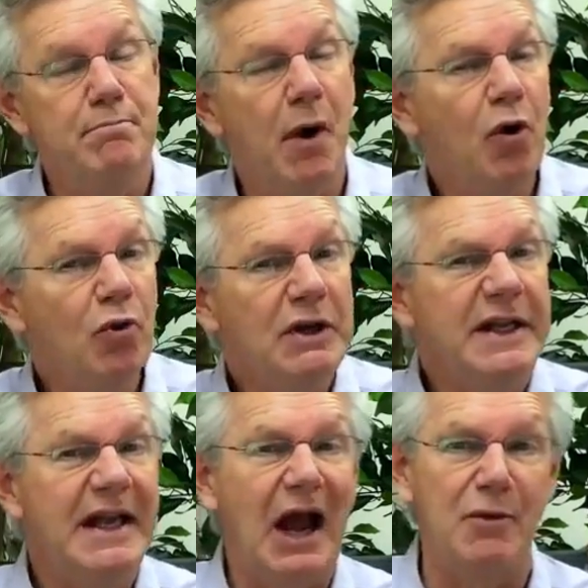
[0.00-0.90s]

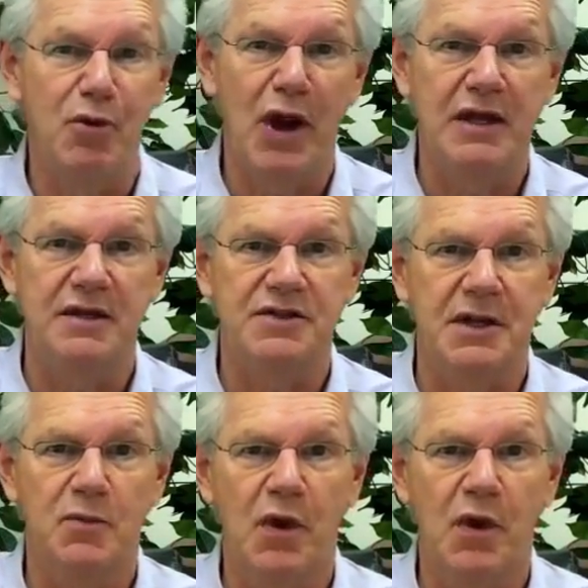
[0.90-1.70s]
molding our brain in some